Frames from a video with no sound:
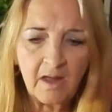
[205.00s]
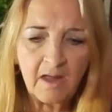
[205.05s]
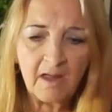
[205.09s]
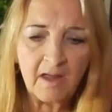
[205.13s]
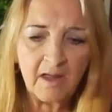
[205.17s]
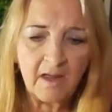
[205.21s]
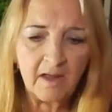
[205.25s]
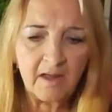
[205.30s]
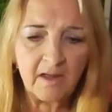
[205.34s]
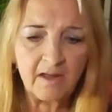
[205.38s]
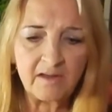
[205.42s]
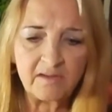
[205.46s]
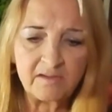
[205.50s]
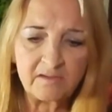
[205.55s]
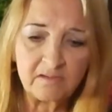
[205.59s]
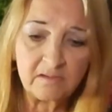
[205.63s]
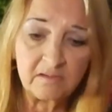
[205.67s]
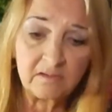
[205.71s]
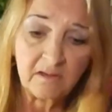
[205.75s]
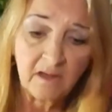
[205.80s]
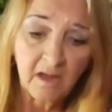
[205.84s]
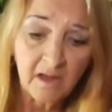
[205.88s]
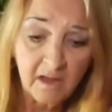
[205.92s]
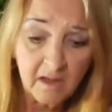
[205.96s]

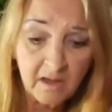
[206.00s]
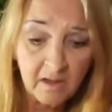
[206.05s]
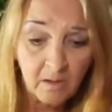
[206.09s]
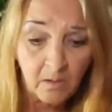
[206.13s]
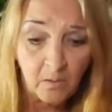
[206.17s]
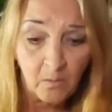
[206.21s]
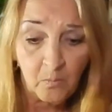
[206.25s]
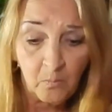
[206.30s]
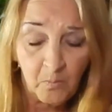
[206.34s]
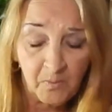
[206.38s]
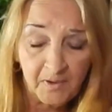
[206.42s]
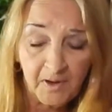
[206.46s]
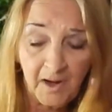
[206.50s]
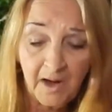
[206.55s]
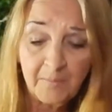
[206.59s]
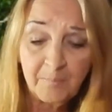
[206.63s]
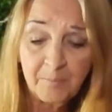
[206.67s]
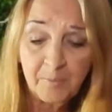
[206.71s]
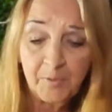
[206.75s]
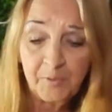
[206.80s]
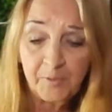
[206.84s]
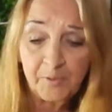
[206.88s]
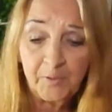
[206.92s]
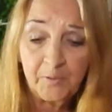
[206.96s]
And what I
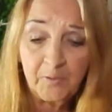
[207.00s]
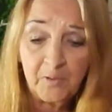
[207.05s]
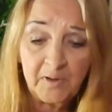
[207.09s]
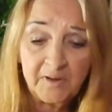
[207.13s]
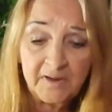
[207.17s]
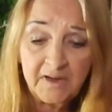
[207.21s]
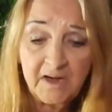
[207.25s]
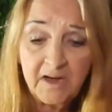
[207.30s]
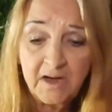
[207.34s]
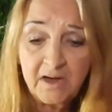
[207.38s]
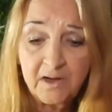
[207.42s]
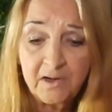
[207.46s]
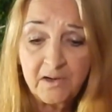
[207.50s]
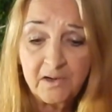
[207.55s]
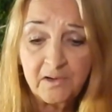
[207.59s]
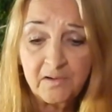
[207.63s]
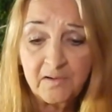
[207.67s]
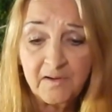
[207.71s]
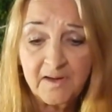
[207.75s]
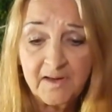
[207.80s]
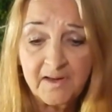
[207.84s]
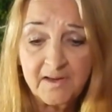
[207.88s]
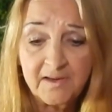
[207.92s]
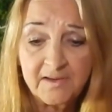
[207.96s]
put on
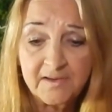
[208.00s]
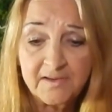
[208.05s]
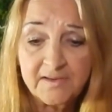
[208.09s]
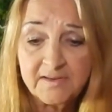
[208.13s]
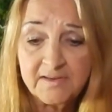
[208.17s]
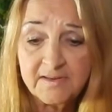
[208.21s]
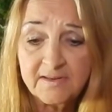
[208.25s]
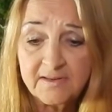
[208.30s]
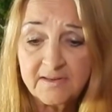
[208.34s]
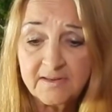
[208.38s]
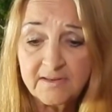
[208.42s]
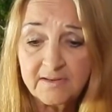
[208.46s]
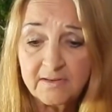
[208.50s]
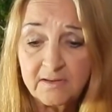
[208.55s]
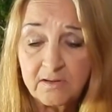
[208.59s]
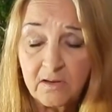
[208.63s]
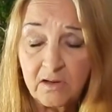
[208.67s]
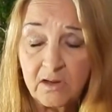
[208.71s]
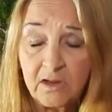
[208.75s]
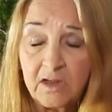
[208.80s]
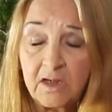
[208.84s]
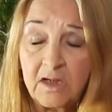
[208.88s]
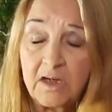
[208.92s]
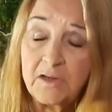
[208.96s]
here is
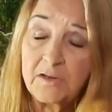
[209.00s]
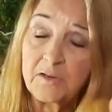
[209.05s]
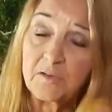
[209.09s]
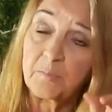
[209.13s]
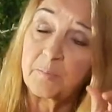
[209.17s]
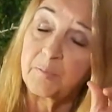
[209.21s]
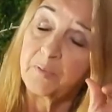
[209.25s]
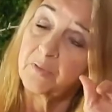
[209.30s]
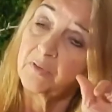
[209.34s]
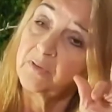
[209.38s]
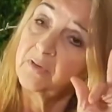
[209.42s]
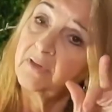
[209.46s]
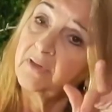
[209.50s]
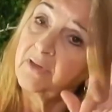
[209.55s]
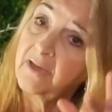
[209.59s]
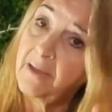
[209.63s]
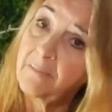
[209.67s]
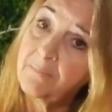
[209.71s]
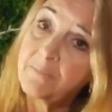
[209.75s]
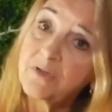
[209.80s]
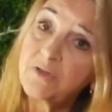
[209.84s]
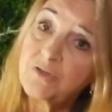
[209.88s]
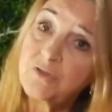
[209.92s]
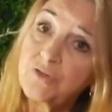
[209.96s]
you can either put
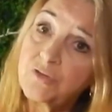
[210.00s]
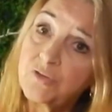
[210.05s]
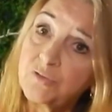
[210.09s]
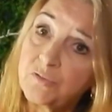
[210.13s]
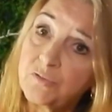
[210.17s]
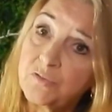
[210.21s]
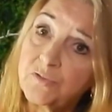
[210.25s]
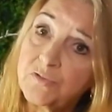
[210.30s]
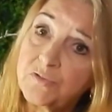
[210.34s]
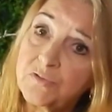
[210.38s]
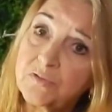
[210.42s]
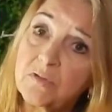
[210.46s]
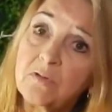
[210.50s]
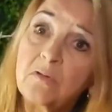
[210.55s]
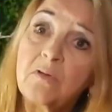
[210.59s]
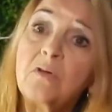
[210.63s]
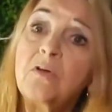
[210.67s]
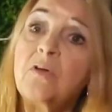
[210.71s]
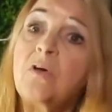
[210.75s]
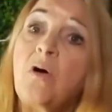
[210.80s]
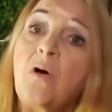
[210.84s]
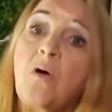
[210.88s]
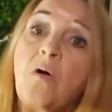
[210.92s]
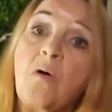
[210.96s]
lemon juice
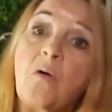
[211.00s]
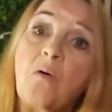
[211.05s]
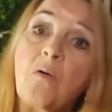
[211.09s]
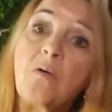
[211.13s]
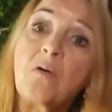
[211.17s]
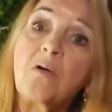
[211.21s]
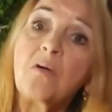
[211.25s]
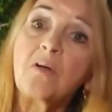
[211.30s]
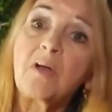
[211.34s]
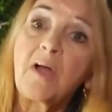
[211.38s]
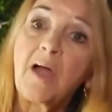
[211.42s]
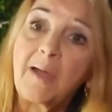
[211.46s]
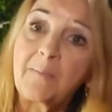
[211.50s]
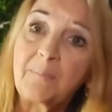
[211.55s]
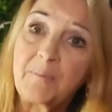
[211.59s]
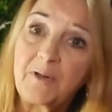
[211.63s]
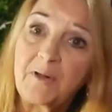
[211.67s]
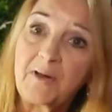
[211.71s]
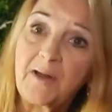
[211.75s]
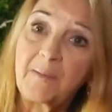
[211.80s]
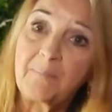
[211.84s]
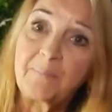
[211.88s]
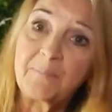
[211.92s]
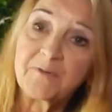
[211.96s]
or I
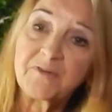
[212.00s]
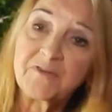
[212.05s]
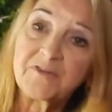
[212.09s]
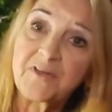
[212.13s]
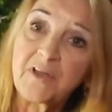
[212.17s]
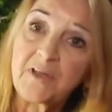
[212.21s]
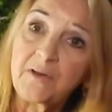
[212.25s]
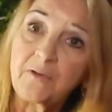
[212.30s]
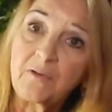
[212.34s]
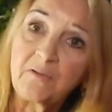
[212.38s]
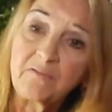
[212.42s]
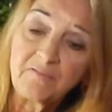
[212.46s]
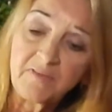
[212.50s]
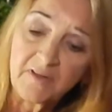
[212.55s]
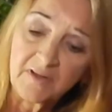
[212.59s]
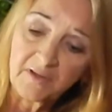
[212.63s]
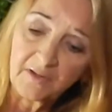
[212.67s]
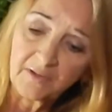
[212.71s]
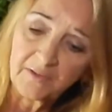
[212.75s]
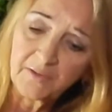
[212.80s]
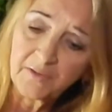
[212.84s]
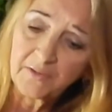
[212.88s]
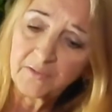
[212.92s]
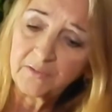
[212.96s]
put apple cider
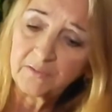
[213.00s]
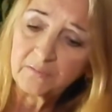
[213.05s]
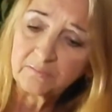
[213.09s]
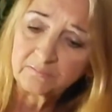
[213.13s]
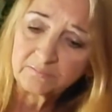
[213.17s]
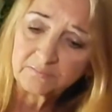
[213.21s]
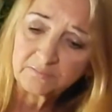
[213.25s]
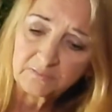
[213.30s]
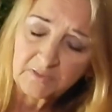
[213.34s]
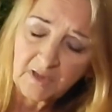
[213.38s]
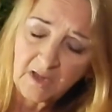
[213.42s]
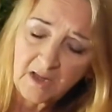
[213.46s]
vinegar